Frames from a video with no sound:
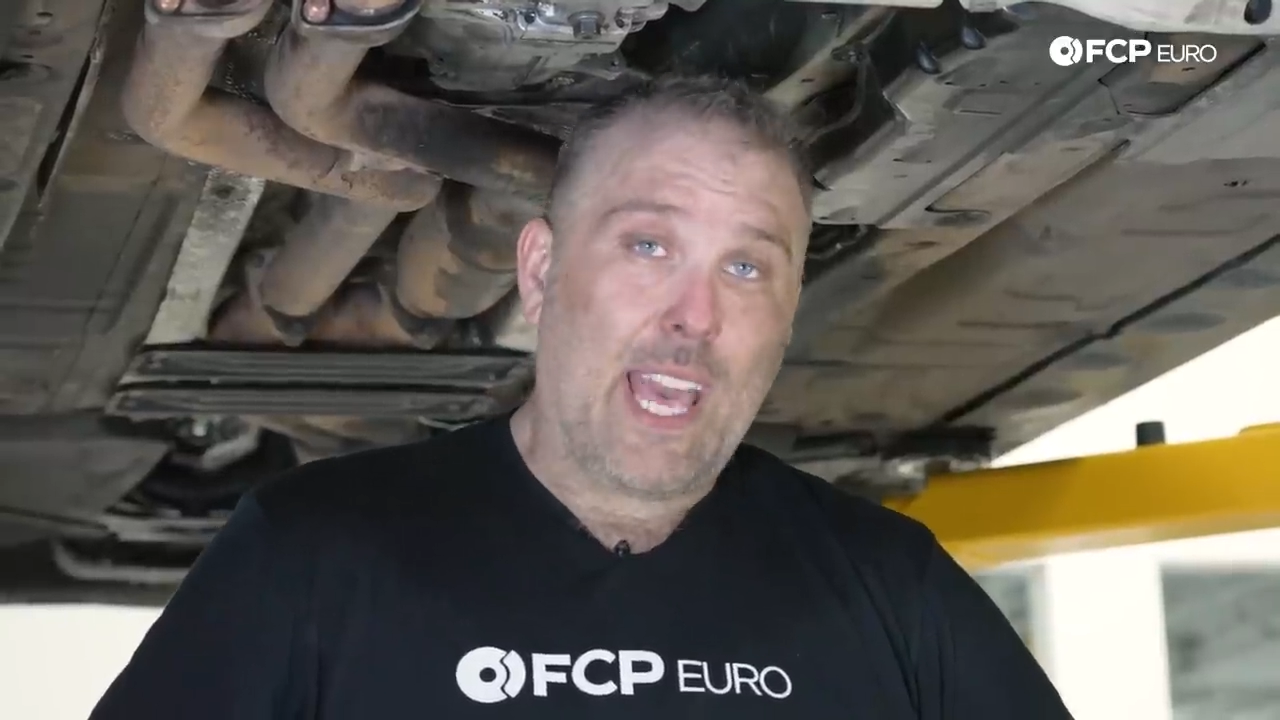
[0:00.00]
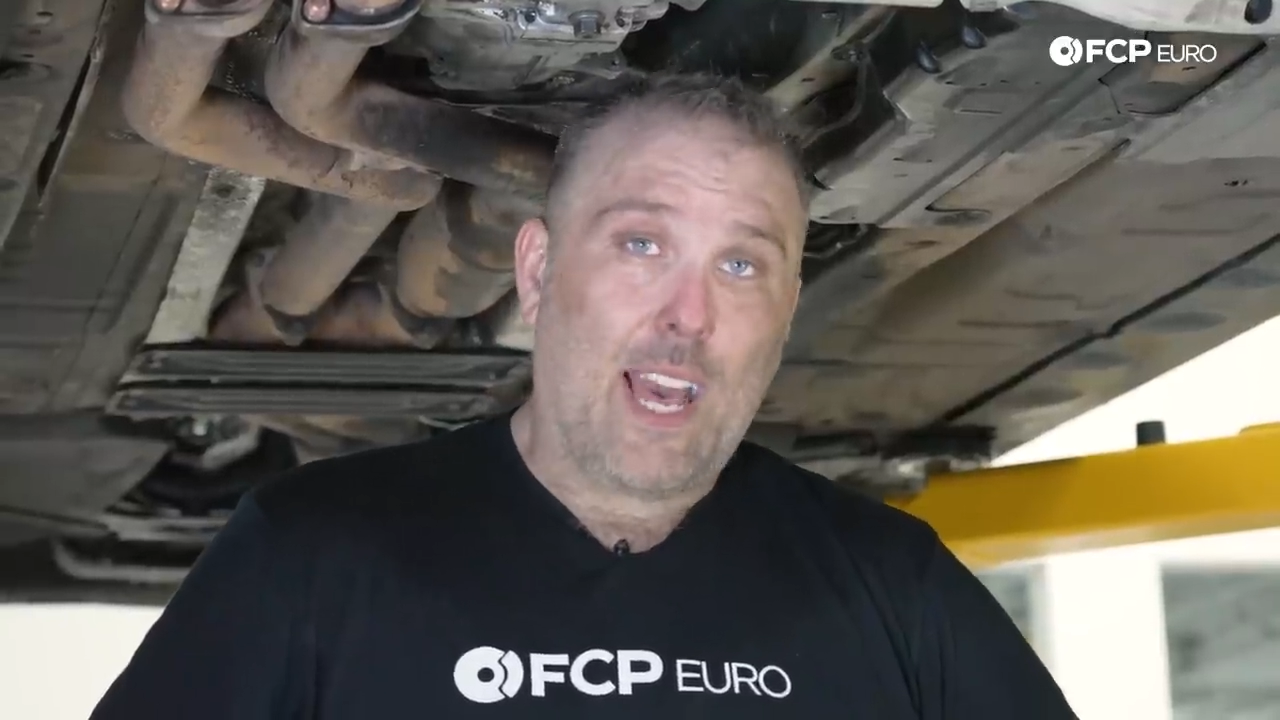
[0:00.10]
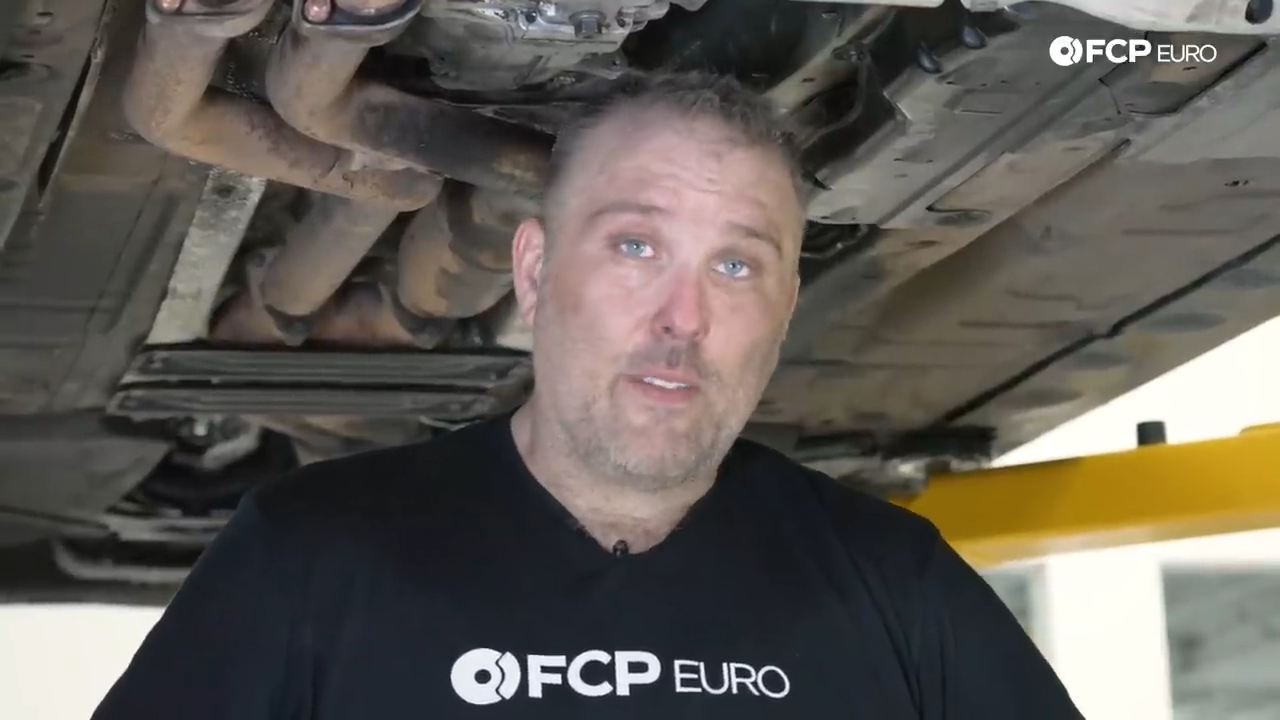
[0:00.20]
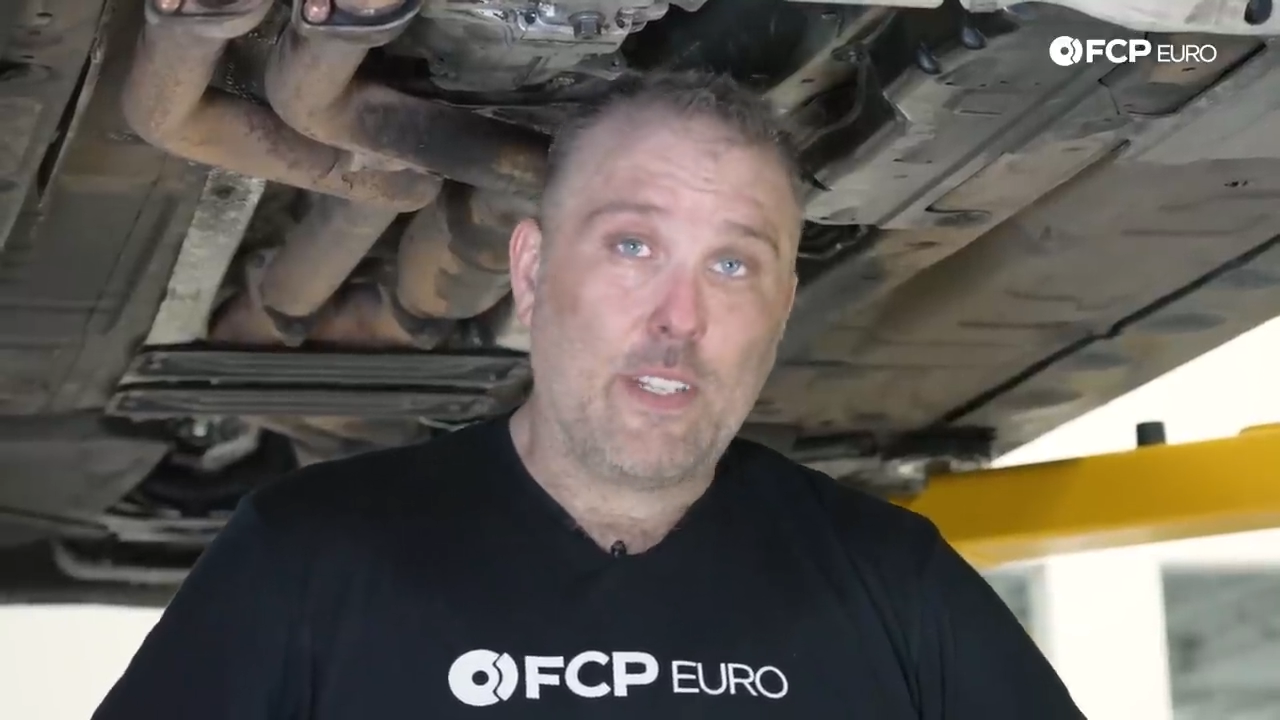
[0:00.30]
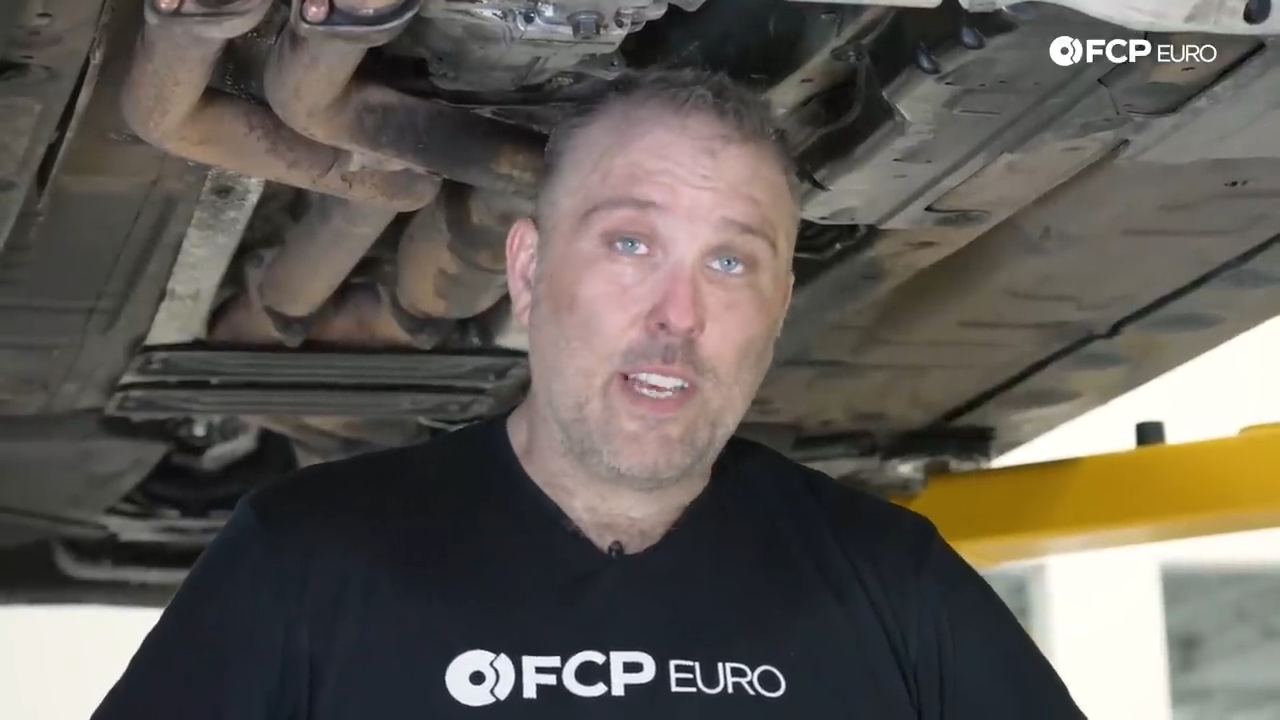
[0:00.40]

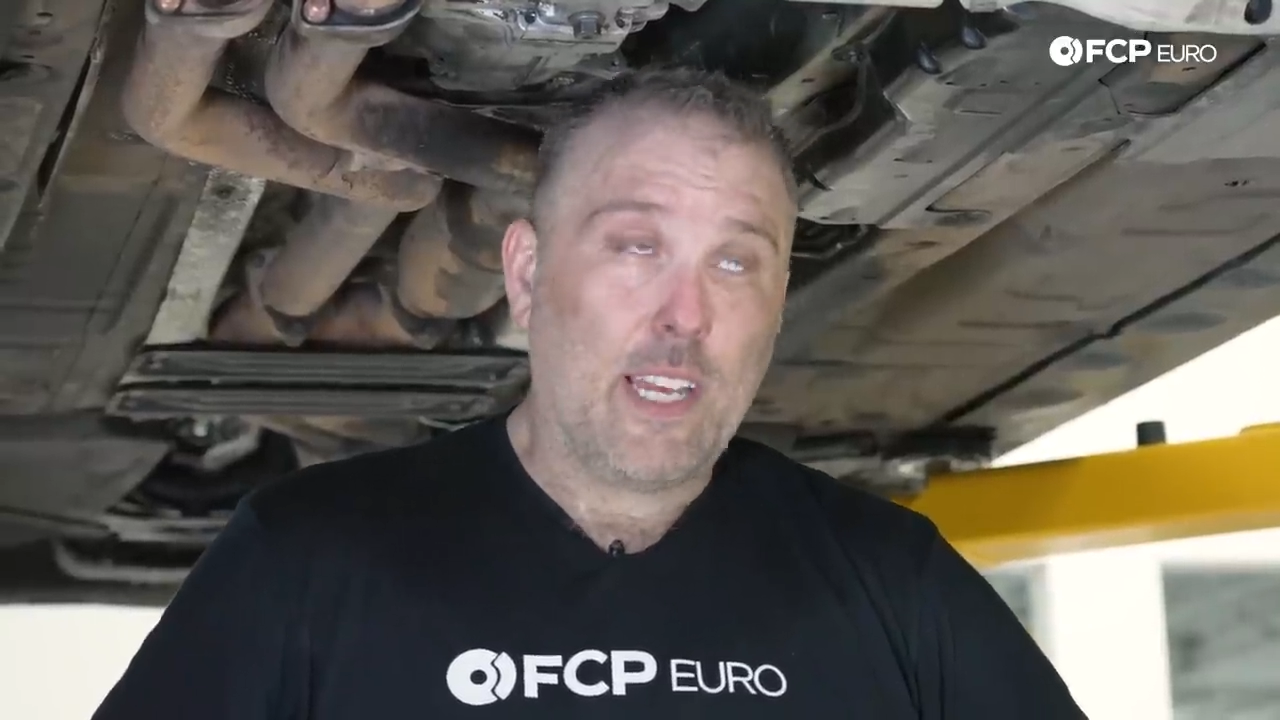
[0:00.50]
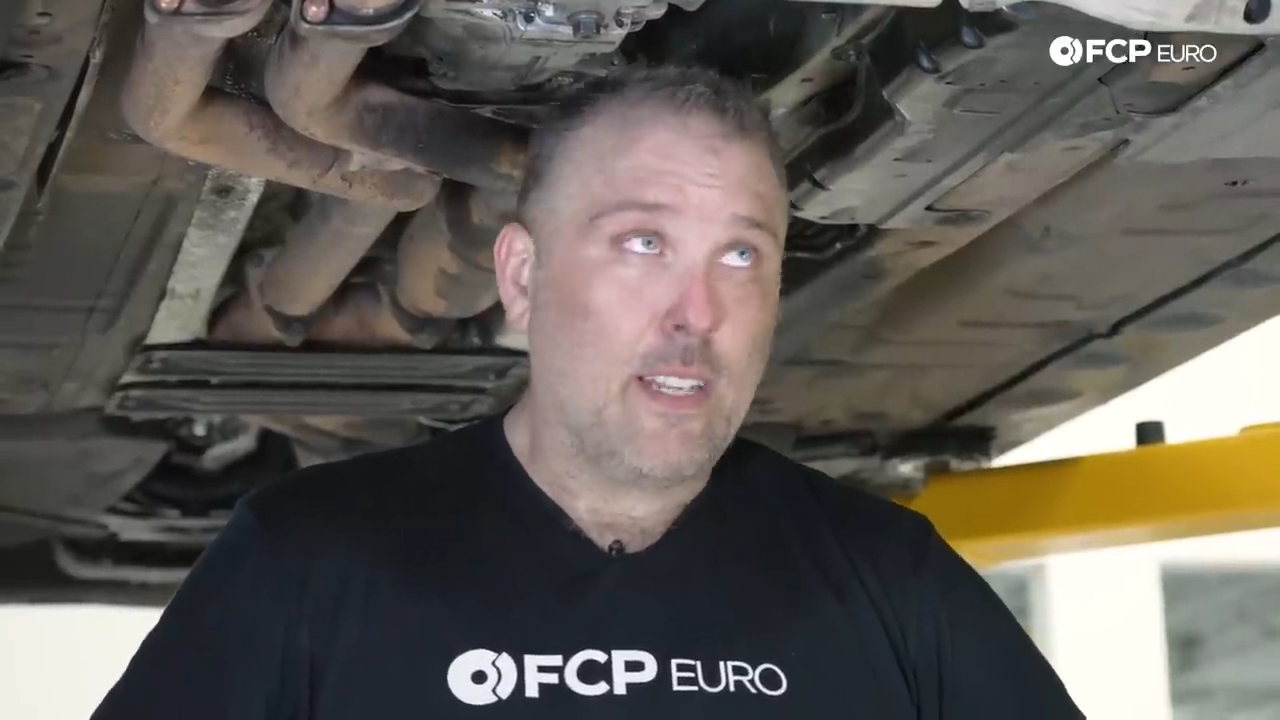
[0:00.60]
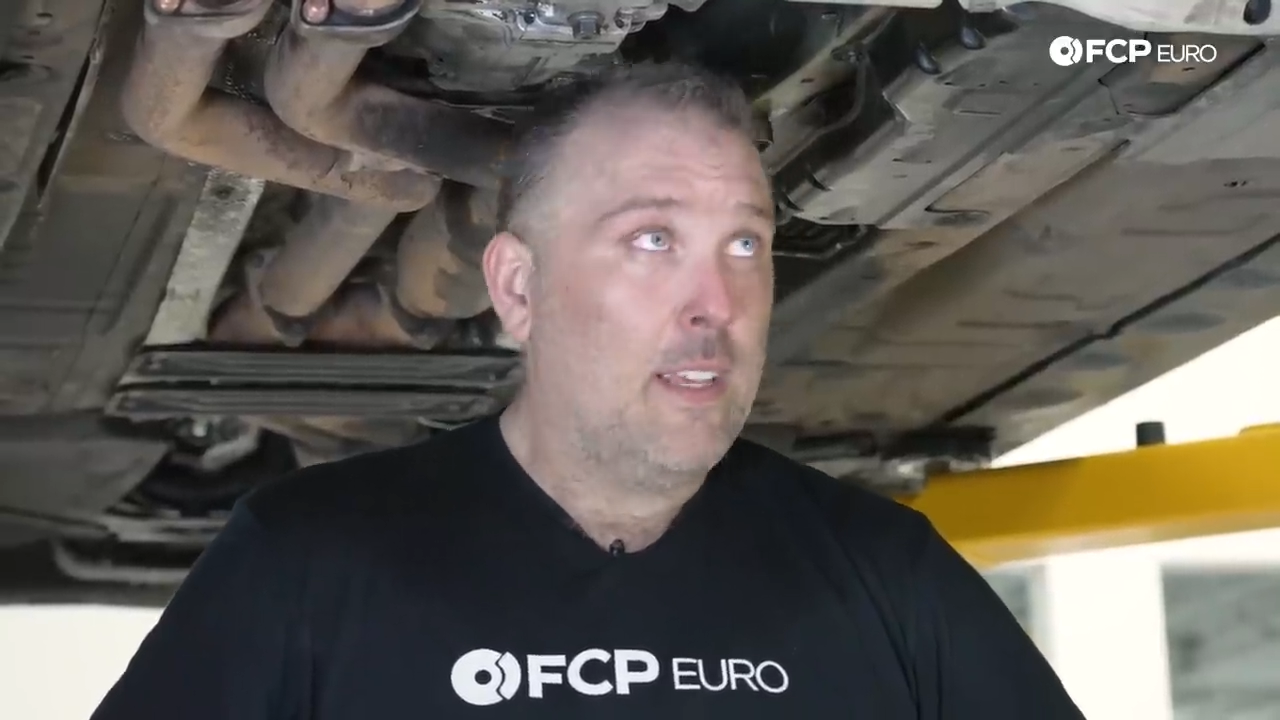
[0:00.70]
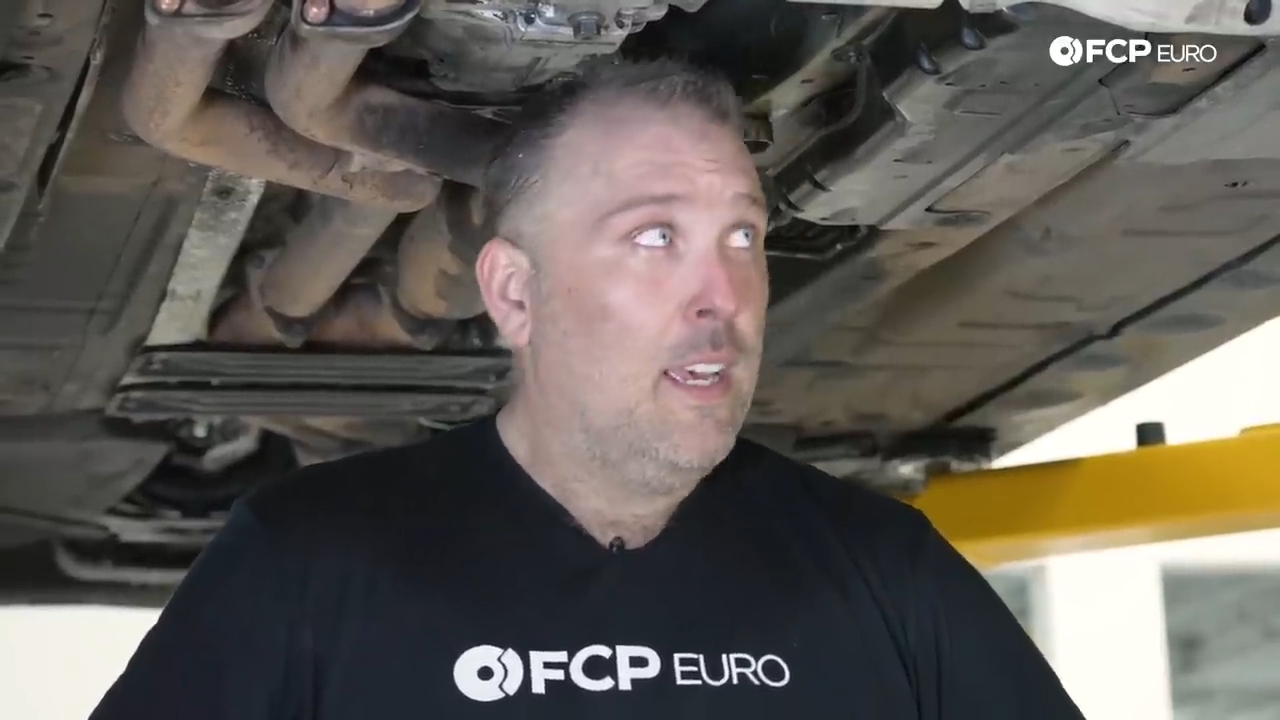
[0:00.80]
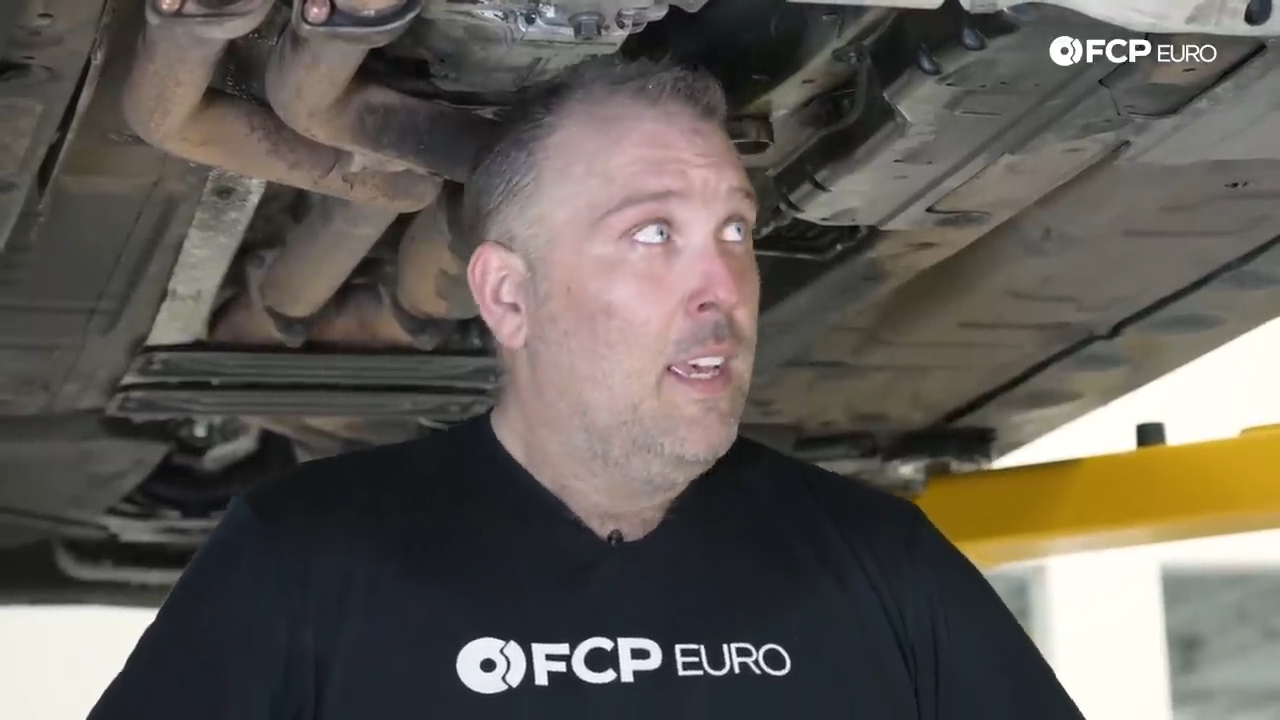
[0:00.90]
out of it done.